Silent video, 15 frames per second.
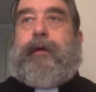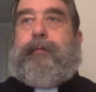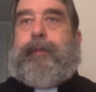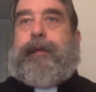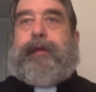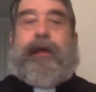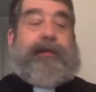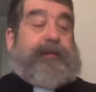
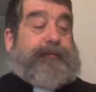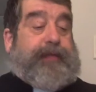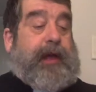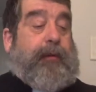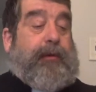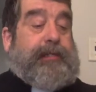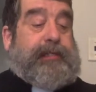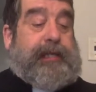Because if
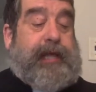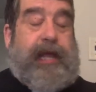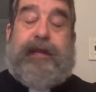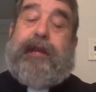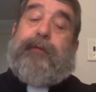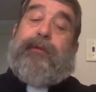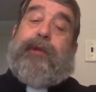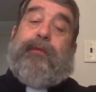that was the
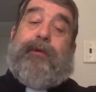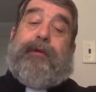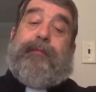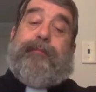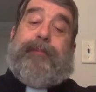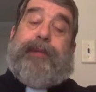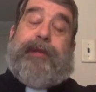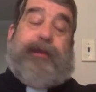ending, we
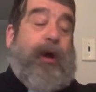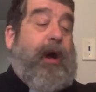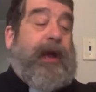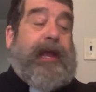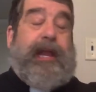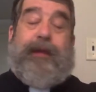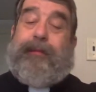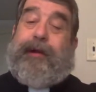wouldn't be
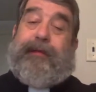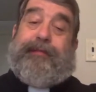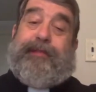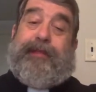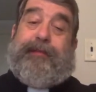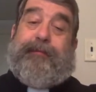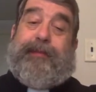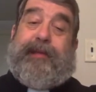talking about
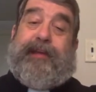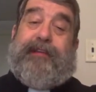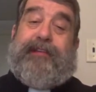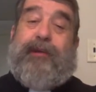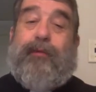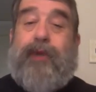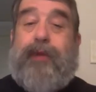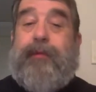this because
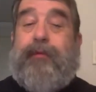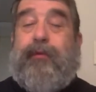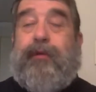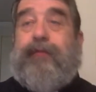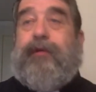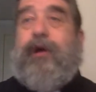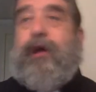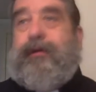the women
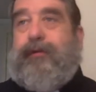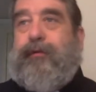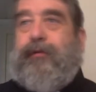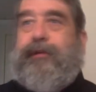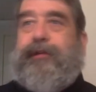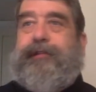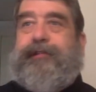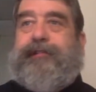wouldn't have gone and
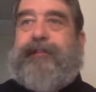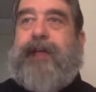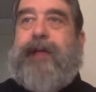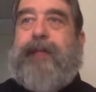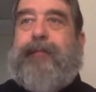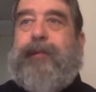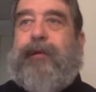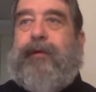told the
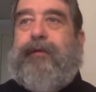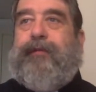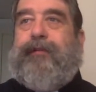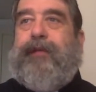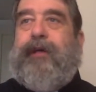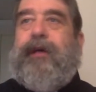disciples.